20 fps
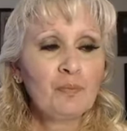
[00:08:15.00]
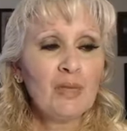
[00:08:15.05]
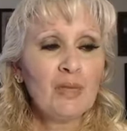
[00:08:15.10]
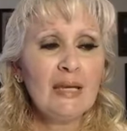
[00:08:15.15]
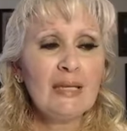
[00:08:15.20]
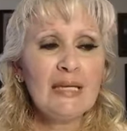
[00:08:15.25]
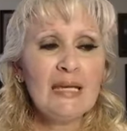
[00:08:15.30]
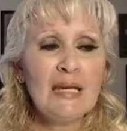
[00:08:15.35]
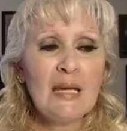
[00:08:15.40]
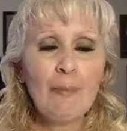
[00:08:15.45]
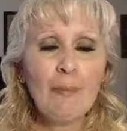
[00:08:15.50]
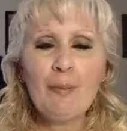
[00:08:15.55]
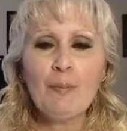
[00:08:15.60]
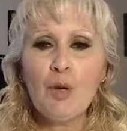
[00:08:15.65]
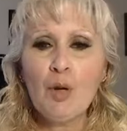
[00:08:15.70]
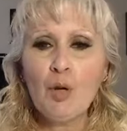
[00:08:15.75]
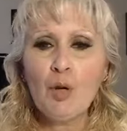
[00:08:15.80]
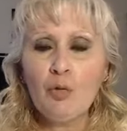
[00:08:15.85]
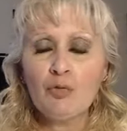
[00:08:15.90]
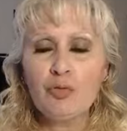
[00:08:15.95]
get up and
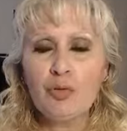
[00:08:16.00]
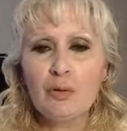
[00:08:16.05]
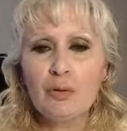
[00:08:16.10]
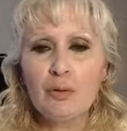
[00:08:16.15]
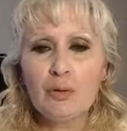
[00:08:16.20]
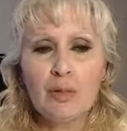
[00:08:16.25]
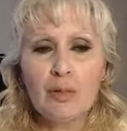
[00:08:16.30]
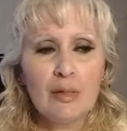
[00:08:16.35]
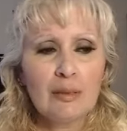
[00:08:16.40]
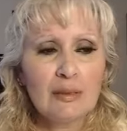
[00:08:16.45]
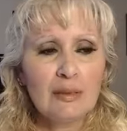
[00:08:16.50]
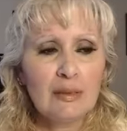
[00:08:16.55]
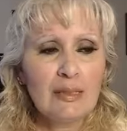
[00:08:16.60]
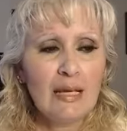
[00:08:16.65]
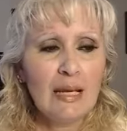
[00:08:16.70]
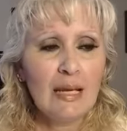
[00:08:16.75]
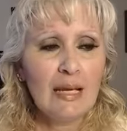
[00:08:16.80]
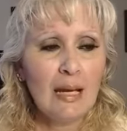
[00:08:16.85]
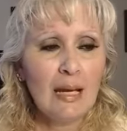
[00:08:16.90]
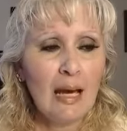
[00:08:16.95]
move.
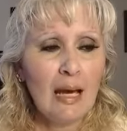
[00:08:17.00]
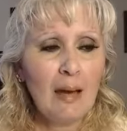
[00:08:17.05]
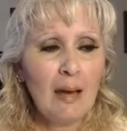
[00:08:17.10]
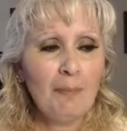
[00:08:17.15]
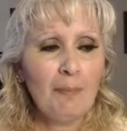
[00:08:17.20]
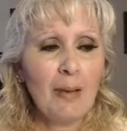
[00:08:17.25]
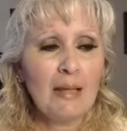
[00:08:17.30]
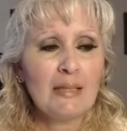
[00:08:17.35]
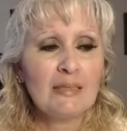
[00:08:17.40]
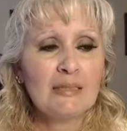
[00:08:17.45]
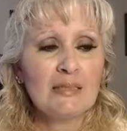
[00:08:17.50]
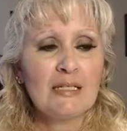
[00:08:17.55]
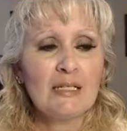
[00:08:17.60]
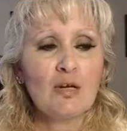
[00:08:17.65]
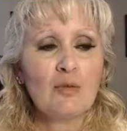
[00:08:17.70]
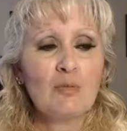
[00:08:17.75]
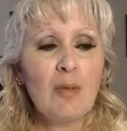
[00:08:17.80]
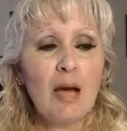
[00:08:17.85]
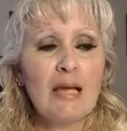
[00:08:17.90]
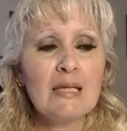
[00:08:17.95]
Get up and see
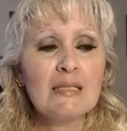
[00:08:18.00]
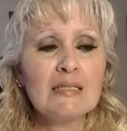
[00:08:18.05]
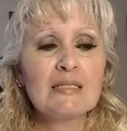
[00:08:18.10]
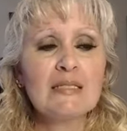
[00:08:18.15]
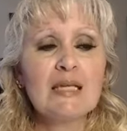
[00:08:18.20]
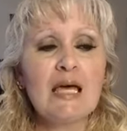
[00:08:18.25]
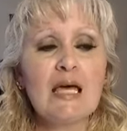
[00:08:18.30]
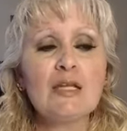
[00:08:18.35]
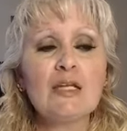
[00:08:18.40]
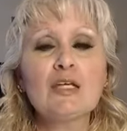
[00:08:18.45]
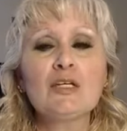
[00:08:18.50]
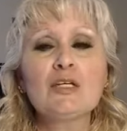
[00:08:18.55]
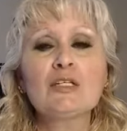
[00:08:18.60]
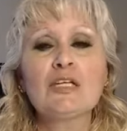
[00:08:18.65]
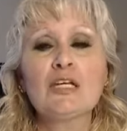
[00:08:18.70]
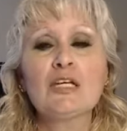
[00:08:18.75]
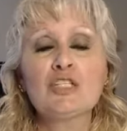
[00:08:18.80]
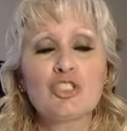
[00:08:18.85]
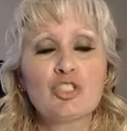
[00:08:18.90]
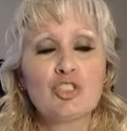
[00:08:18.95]
your mindset.
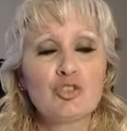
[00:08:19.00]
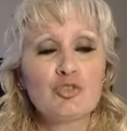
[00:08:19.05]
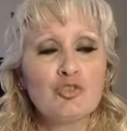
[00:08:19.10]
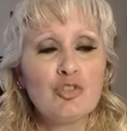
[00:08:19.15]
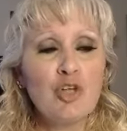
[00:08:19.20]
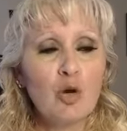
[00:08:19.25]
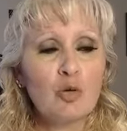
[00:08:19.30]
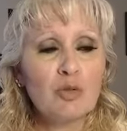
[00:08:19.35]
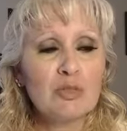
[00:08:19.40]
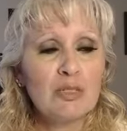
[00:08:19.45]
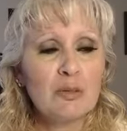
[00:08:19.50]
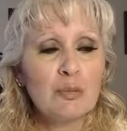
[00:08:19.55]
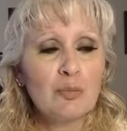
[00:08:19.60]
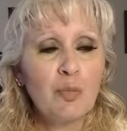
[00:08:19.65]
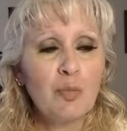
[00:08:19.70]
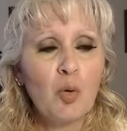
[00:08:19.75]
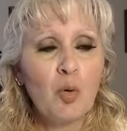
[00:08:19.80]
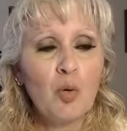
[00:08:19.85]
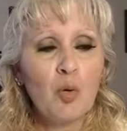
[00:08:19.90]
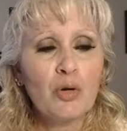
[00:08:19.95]
Get your notes
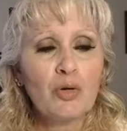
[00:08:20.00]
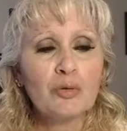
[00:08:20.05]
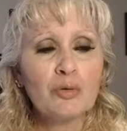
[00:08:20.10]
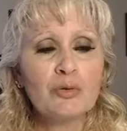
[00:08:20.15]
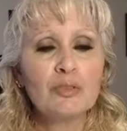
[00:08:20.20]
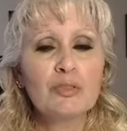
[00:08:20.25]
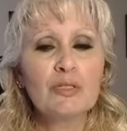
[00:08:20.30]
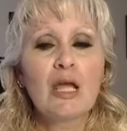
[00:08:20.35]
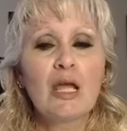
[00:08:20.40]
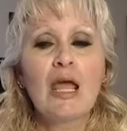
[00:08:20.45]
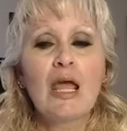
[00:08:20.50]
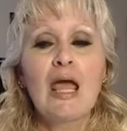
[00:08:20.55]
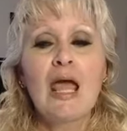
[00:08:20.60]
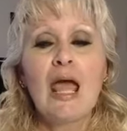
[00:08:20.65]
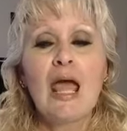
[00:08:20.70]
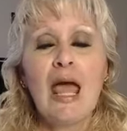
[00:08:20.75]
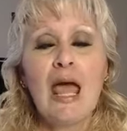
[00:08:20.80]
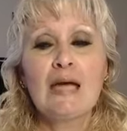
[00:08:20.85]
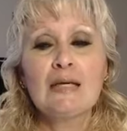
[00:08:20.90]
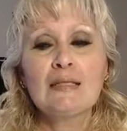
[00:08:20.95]
important
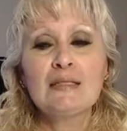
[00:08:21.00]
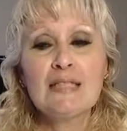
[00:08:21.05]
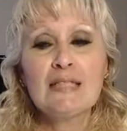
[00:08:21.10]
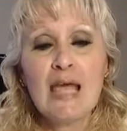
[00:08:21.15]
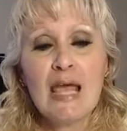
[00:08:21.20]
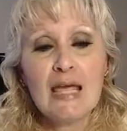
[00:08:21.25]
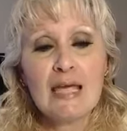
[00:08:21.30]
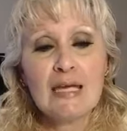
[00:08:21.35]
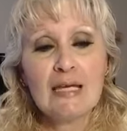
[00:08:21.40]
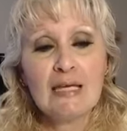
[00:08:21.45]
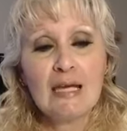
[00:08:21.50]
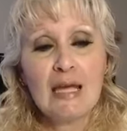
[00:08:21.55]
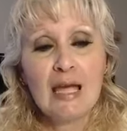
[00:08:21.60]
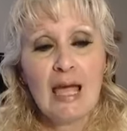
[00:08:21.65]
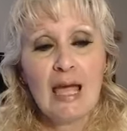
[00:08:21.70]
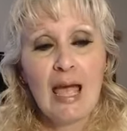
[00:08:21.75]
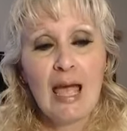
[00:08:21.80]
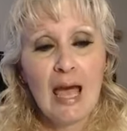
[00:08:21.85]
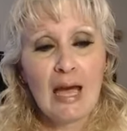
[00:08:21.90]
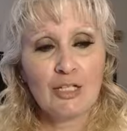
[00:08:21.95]
and take
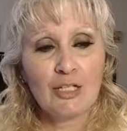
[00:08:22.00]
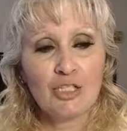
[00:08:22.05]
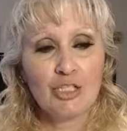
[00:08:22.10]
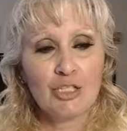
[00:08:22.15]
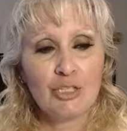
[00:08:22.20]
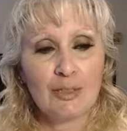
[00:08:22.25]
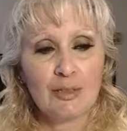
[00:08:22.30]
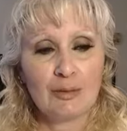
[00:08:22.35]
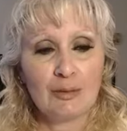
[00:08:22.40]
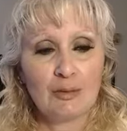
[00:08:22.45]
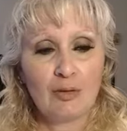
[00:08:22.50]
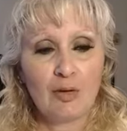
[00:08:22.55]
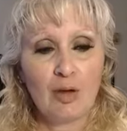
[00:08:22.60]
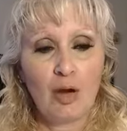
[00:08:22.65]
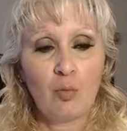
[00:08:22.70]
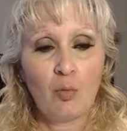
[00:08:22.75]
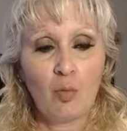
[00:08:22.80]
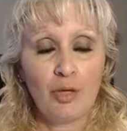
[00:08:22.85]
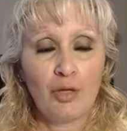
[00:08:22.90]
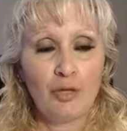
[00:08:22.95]
action
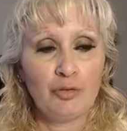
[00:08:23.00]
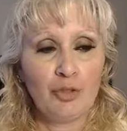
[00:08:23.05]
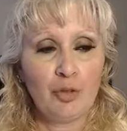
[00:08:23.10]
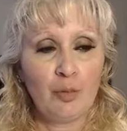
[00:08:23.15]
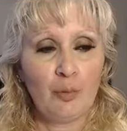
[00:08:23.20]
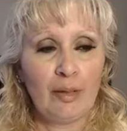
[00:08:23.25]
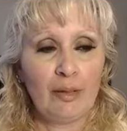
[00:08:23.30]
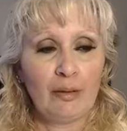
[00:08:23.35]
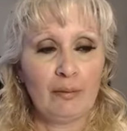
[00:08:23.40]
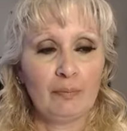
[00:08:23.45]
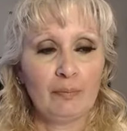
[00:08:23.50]
on what you're doing.